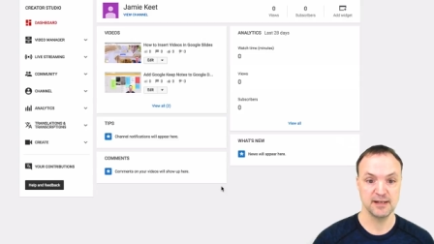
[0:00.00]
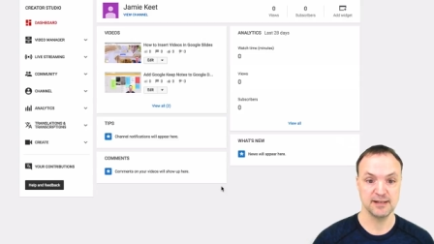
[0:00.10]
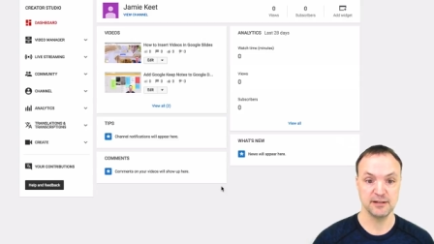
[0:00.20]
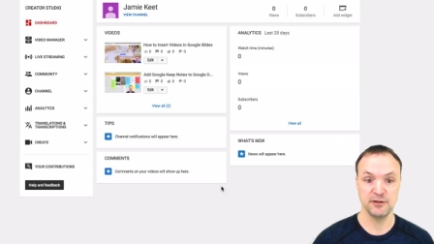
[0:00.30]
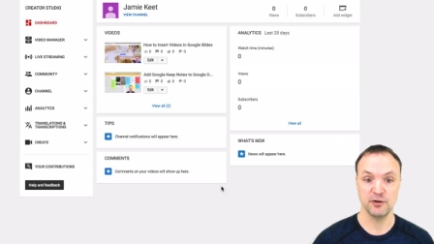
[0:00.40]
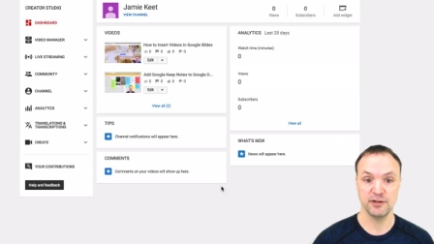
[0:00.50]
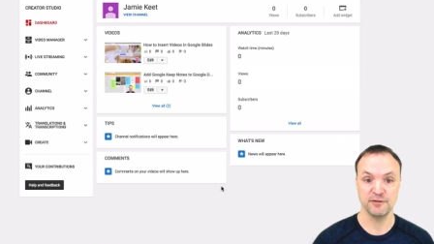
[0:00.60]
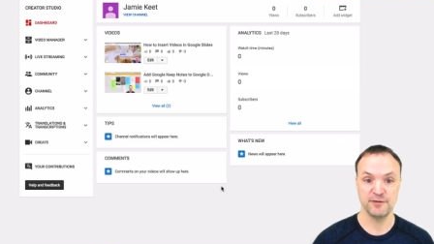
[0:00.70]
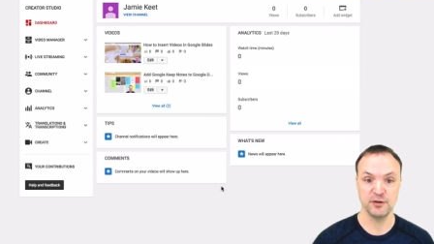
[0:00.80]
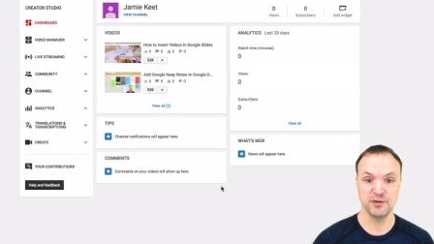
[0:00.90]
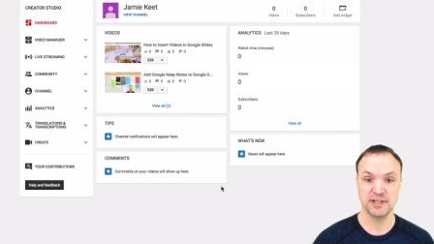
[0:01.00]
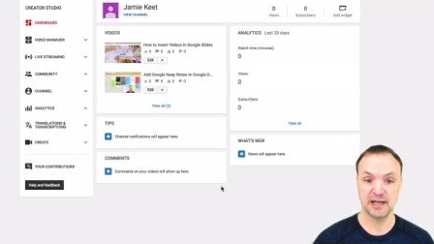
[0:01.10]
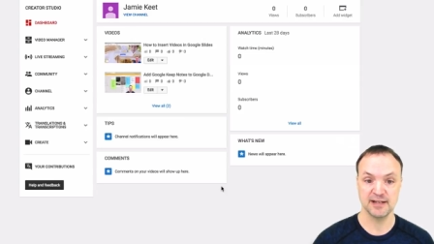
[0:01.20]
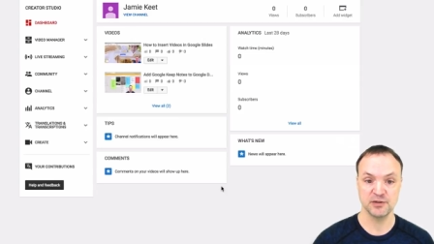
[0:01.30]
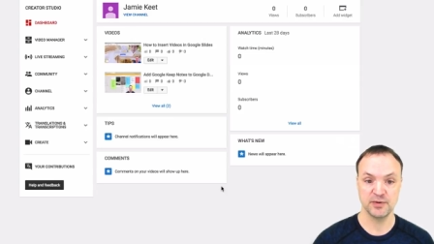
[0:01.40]
your views the
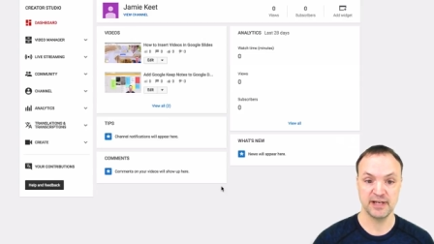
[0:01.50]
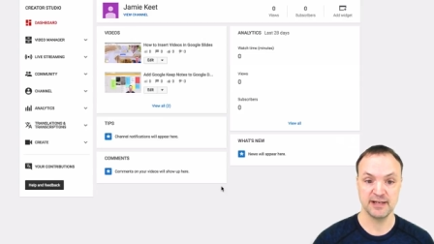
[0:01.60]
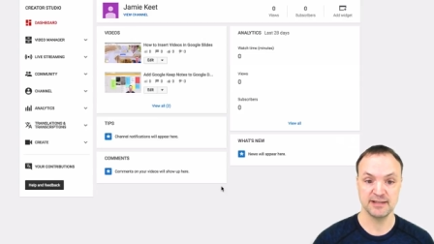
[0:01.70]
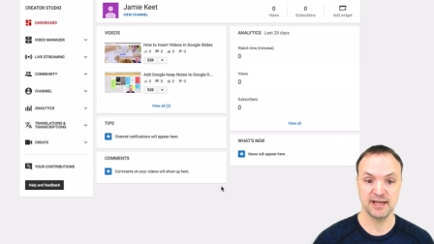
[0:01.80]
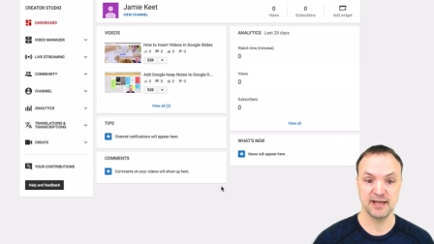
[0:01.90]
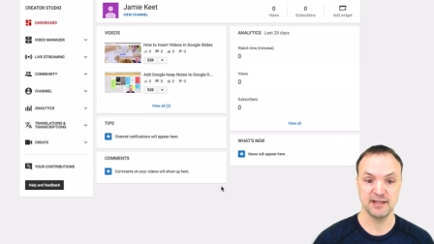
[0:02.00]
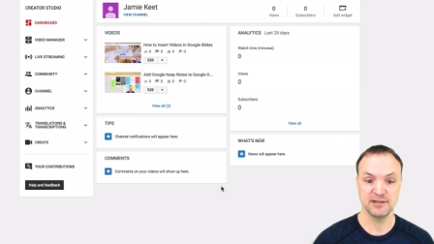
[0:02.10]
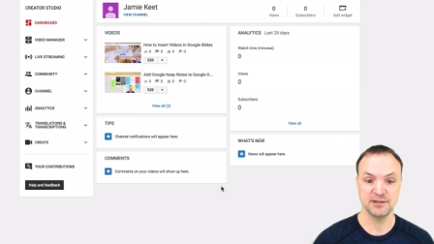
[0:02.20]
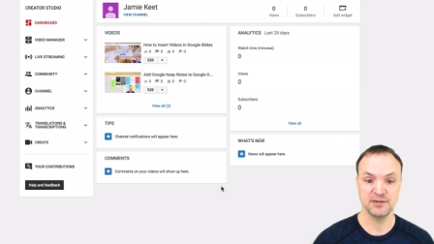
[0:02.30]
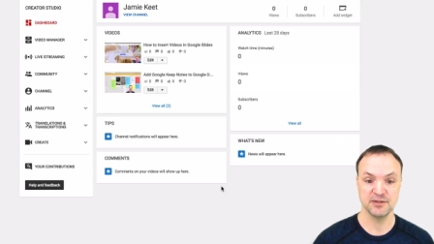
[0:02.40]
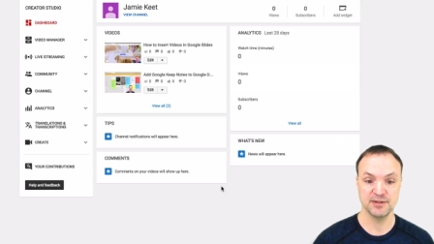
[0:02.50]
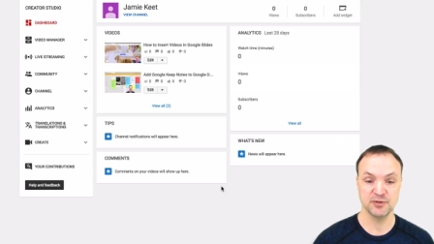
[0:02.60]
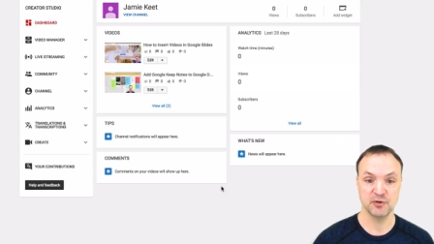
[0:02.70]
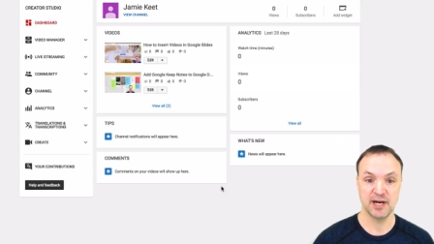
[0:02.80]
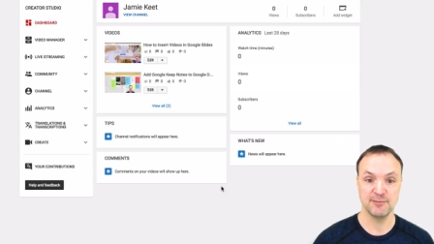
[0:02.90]
last 28 days, your
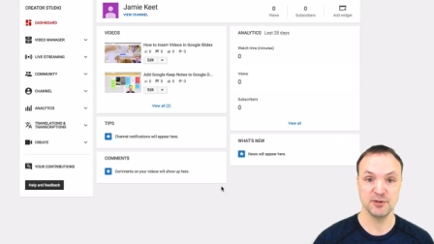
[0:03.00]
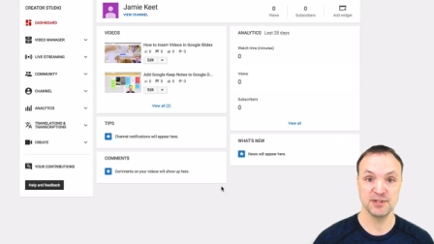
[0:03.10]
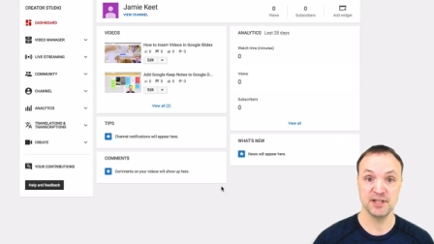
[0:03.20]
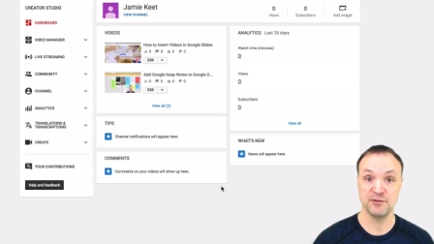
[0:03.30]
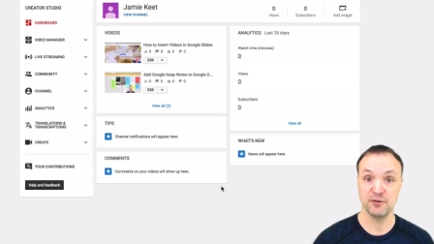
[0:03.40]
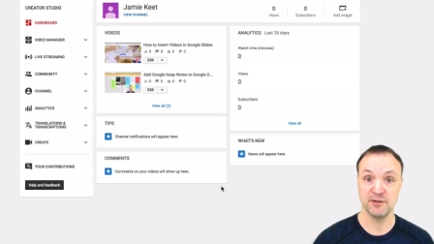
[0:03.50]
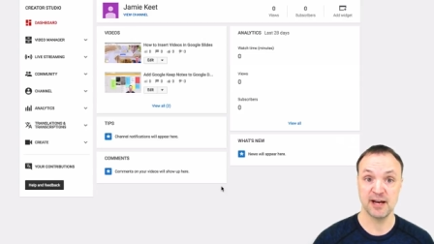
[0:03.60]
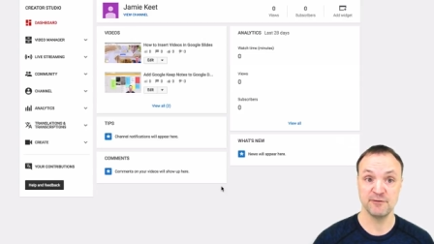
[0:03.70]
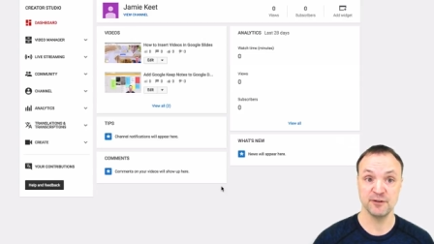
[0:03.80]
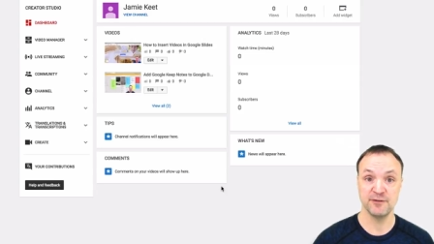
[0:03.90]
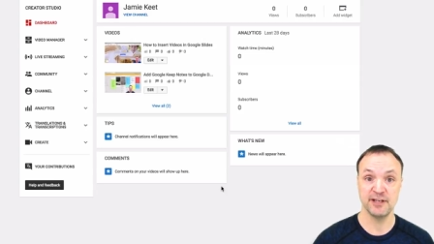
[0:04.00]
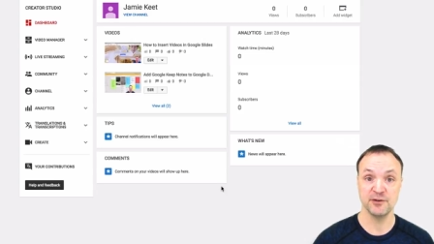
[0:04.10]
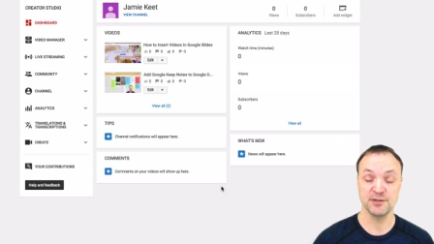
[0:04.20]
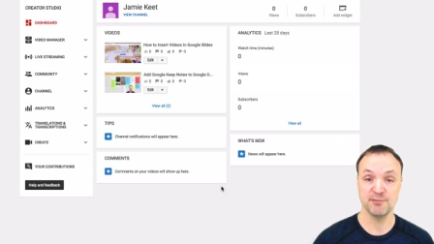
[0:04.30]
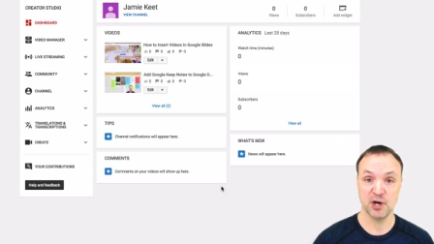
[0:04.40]
subscribers, if you have your
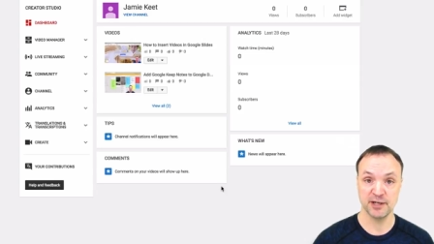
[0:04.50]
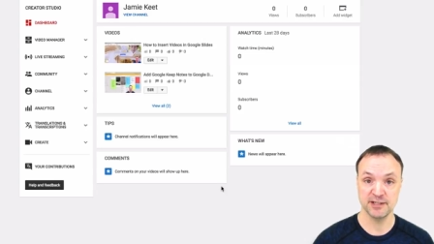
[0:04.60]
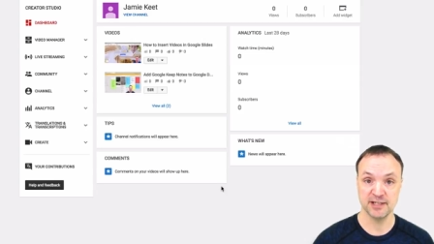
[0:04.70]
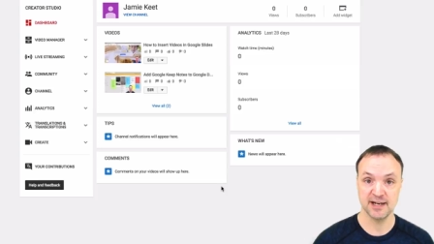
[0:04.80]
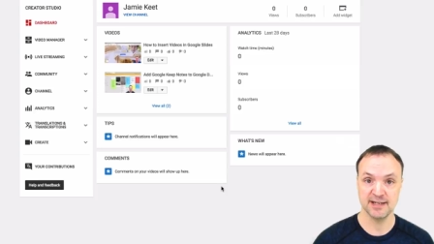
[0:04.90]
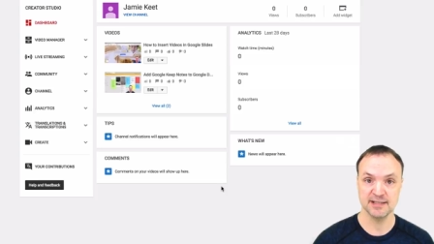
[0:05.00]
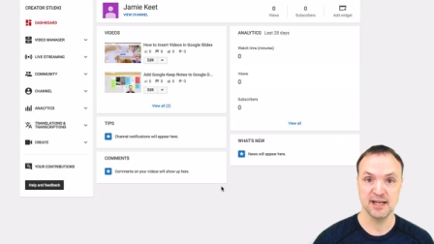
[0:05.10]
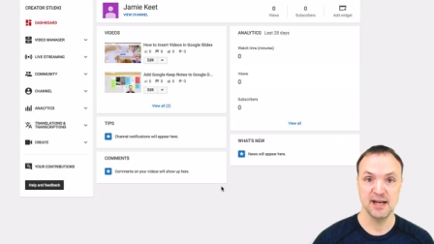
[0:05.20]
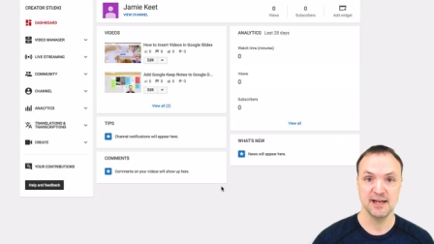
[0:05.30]
videos monetized.